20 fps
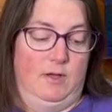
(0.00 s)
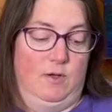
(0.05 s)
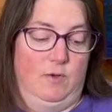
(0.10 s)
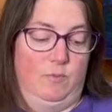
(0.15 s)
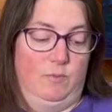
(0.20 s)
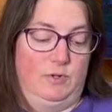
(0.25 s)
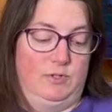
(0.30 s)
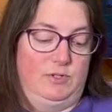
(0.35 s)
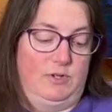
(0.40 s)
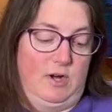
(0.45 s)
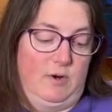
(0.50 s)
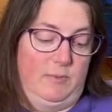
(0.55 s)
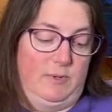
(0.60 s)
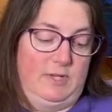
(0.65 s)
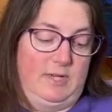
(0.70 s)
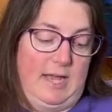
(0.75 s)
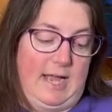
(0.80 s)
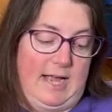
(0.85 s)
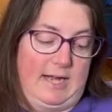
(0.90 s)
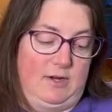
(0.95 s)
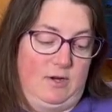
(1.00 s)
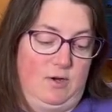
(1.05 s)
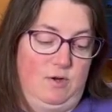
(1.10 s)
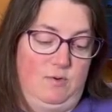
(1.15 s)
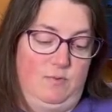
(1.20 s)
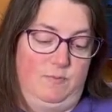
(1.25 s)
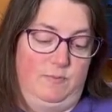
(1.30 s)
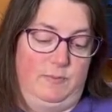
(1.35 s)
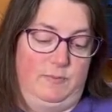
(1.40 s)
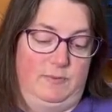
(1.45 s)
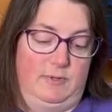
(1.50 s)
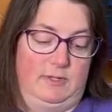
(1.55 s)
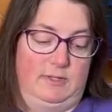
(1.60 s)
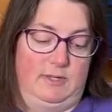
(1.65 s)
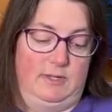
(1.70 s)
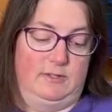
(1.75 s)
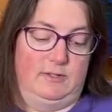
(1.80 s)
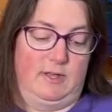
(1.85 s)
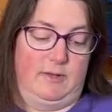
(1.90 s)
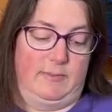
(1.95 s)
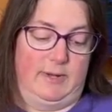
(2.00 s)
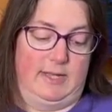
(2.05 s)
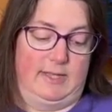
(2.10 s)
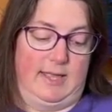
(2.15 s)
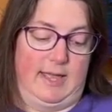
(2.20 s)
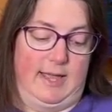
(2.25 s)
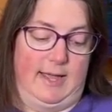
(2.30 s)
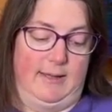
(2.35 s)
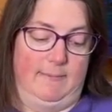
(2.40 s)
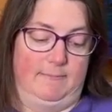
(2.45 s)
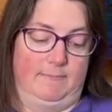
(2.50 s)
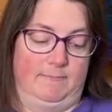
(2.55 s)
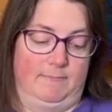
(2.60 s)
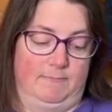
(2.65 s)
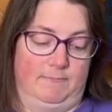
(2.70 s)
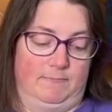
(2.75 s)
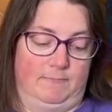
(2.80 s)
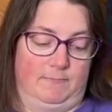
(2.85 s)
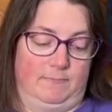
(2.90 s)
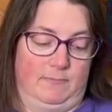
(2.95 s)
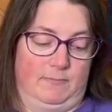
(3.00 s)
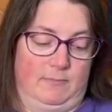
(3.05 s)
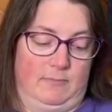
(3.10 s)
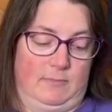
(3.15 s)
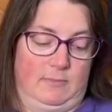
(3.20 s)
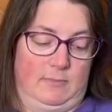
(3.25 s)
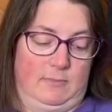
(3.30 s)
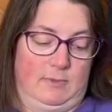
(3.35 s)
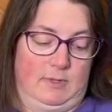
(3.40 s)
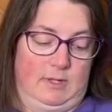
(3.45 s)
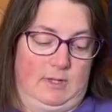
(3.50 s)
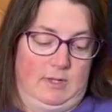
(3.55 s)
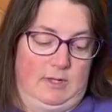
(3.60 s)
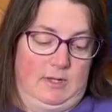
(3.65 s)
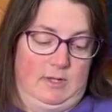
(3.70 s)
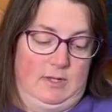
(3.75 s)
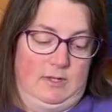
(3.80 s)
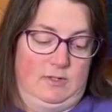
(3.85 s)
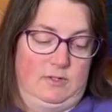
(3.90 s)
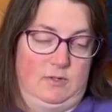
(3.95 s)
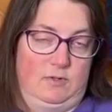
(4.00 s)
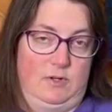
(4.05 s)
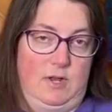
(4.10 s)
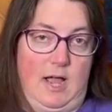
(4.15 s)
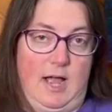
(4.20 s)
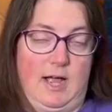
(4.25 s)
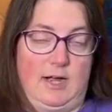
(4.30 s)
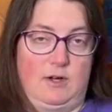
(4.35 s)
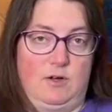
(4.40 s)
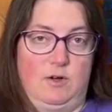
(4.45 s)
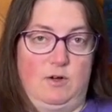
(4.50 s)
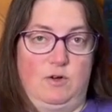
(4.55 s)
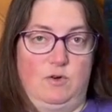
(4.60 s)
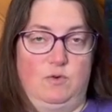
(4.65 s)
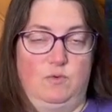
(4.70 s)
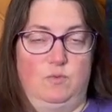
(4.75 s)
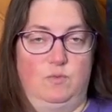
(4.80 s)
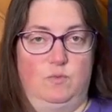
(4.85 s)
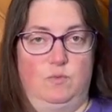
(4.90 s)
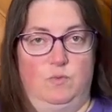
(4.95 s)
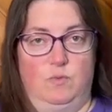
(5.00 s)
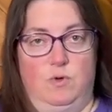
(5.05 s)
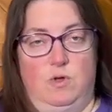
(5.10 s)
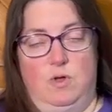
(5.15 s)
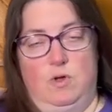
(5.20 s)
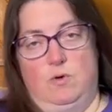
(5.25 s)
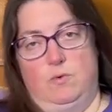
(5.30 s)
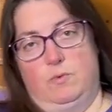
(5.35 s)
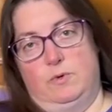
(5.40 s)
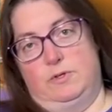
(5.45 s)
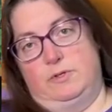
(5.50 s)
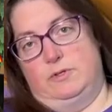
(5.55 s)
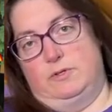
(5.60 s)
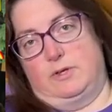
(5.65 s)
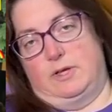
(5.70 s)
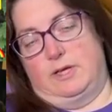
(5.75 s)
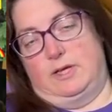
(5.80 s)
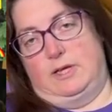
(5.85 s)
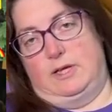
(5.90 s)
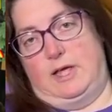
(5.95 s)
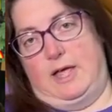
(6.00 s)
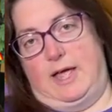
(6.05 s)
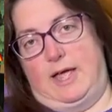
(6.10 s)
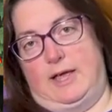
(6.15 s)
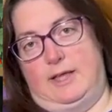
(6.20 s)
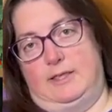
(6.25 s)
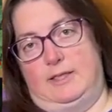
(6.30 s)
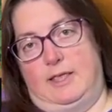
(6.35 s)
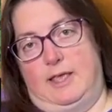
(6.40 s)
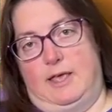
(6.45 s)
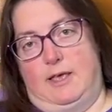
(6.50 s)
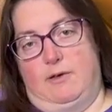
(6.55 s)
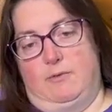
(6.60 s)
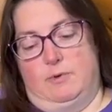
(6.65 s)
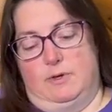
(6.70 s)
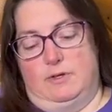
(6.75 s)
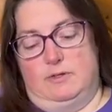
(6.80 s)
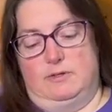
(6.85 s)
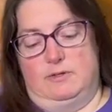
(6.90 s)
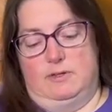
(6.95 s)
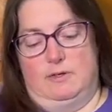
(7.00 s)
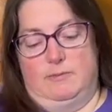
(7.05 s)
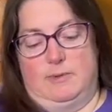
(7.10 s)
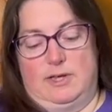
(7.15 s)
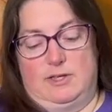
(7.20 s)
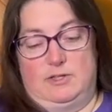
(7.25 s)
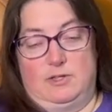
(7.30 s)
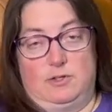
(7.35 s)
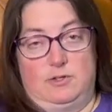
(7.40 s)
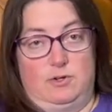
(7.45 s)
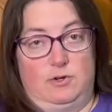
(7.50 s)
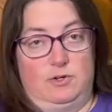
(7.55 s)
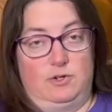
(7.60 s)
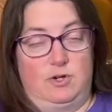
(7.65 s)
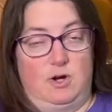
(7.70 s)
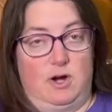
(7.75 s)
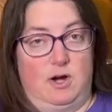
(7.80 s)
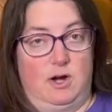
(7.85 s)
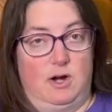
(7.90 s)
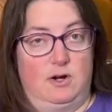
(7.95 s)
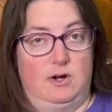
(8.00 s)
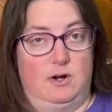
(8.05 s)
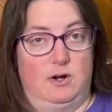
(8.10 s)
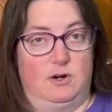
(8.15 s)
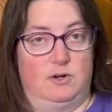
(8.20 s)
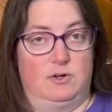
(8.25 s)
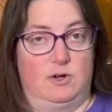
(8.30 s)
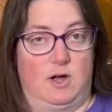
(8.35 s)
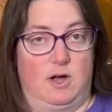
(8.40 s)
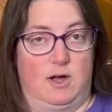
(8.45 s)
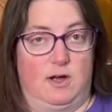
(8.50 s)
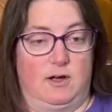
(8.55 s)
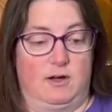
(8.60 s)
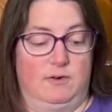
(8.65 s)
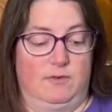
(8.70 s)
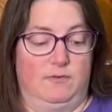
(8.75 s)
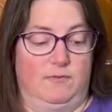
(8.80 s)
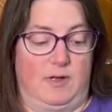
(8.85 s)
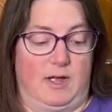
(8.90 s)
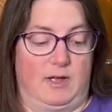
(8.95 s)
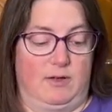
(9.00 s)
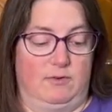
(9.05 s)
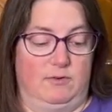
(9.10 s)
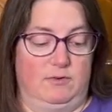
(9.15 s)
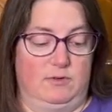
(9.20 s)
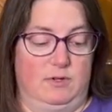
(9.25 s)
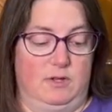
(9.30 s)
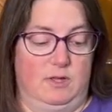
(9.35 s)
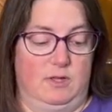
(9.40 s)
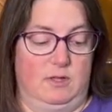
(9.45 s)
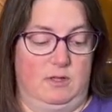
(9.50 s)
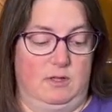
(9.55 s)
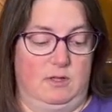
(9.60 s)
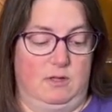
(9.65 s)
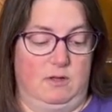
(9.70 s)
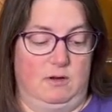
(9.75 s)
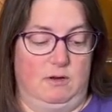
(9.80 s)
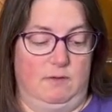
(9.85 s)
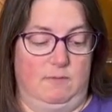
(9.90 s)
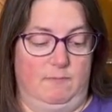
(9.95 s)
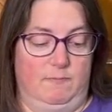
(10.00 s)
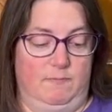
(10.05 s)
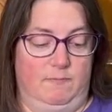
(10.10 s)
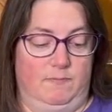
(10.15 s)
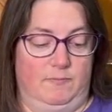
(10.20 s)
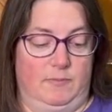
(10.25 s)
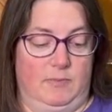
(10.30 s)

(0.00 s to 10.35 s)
We'll start with Taco, since he's on my lap. So Taco was a cat that was in my sister's yard. Her dog found him,